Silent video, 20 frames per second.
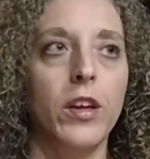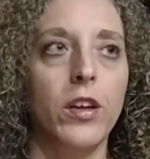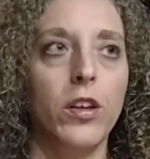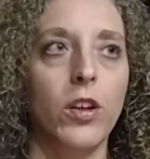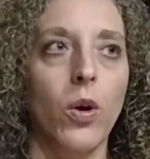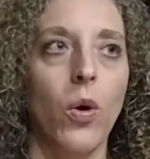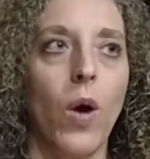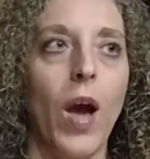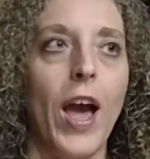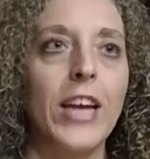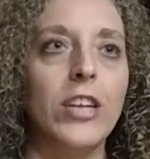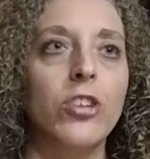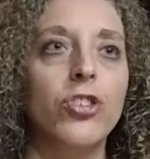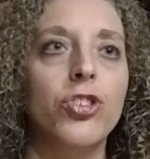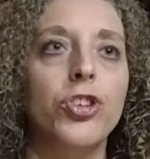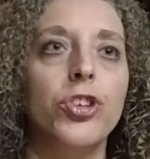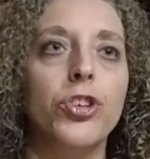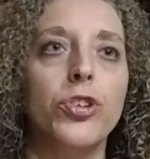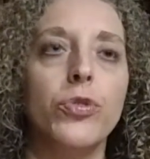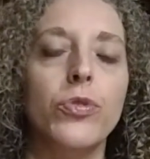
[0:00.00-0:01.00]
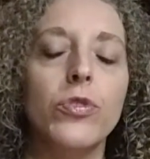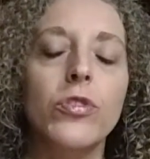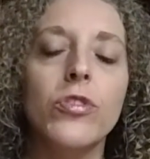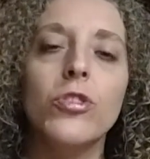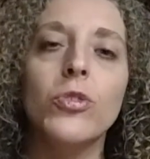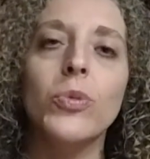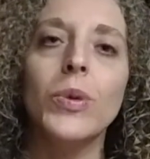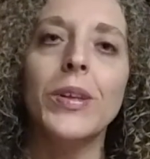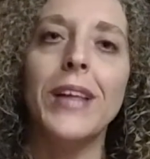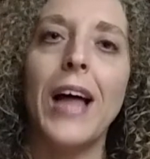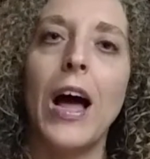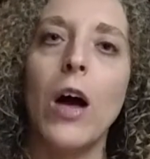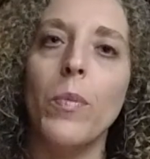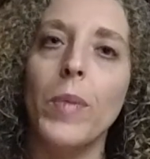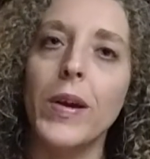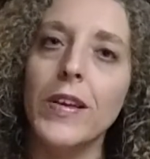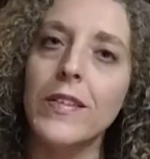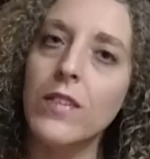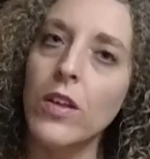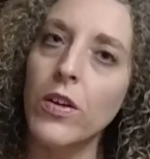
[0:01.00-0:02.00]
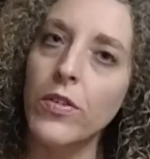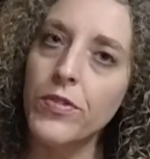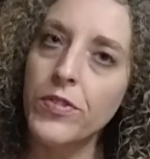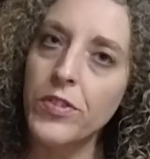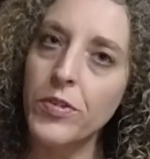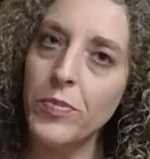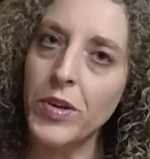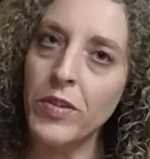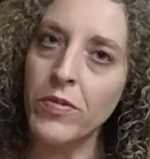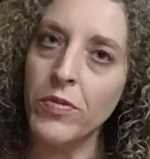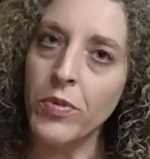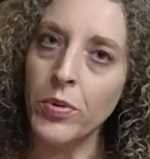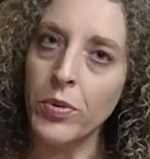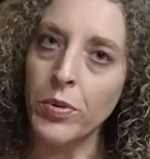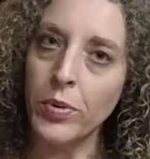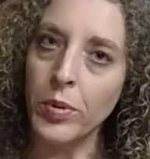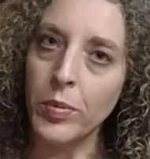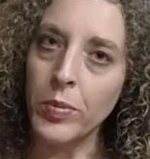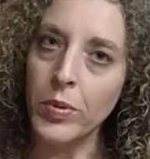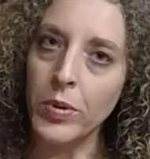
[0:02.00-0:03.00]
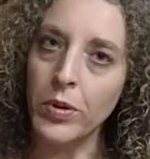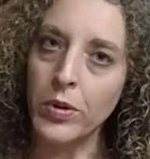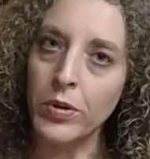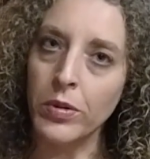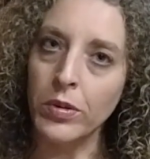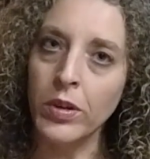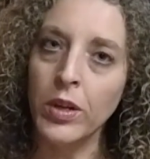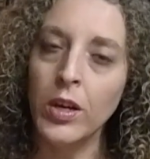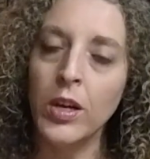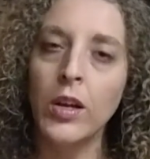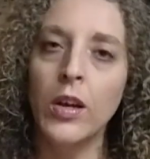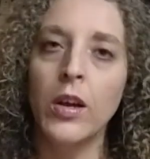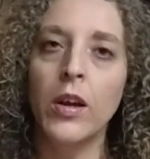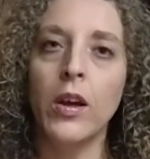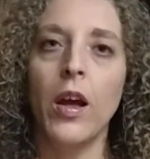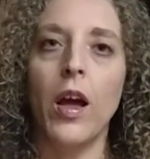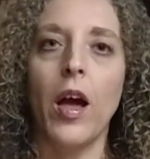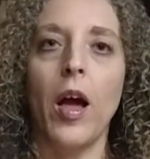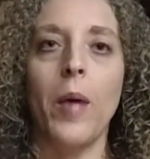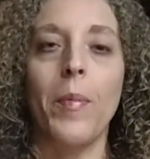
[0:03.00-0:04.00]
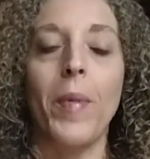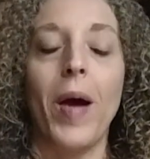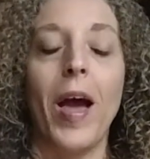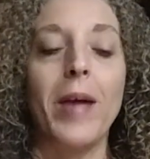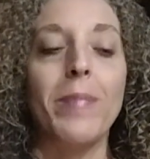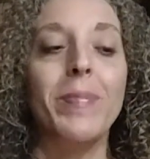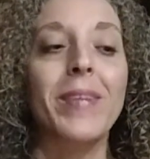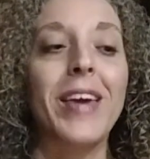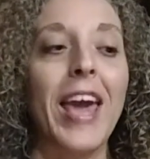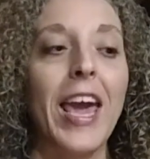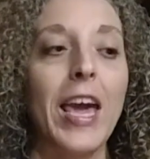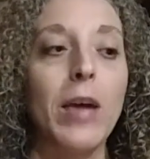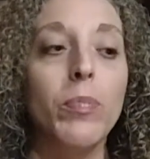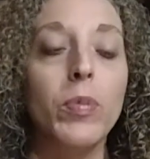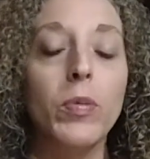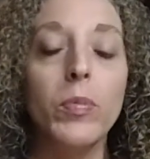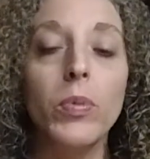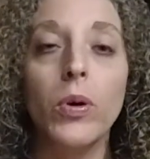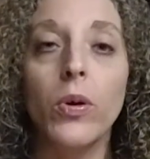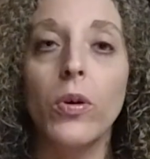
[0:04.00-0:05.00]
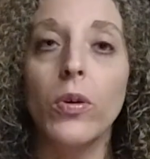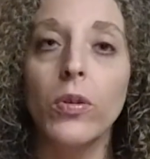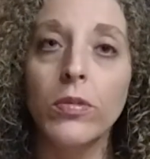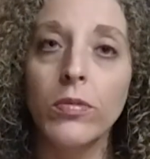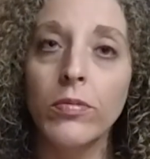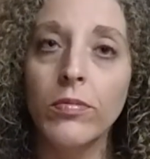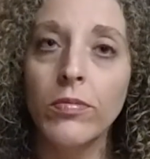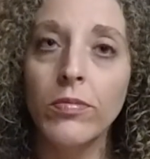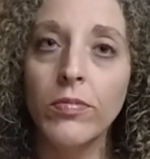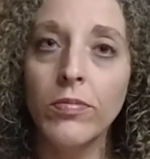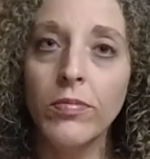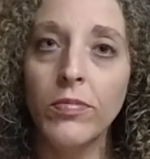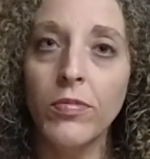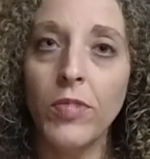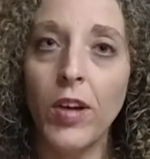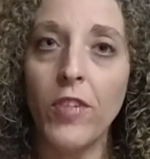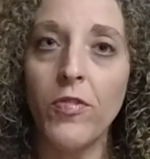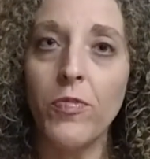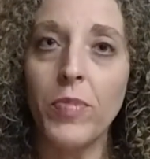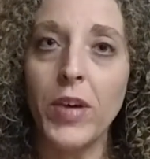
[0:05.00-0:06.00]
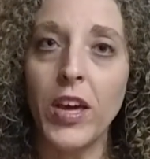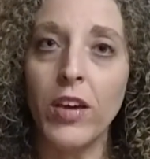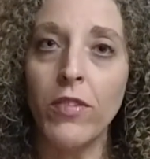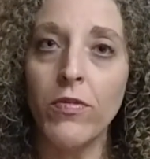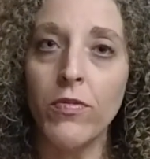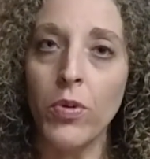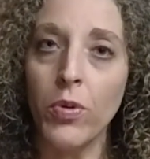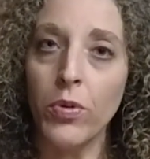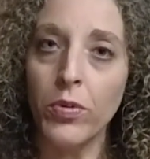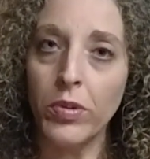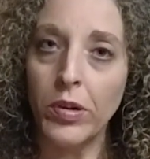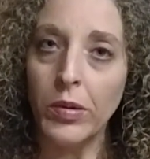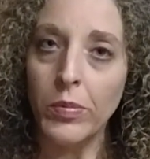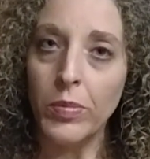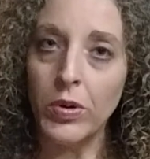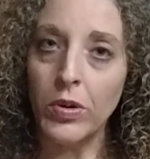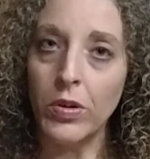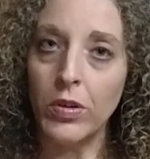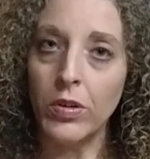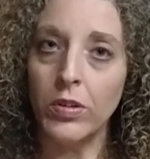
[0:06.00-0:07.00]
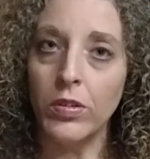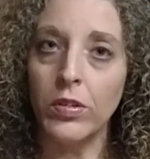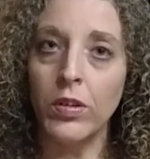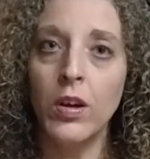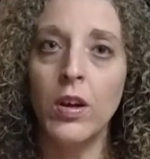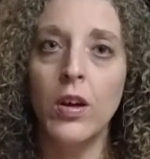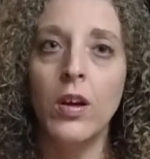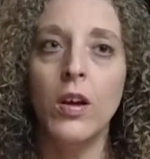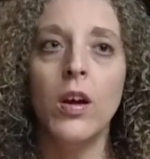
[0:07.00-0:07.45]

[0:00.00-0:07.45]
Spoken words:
you know, I choose to allow myself to be vulnerable. I'm capable of being vulnerable.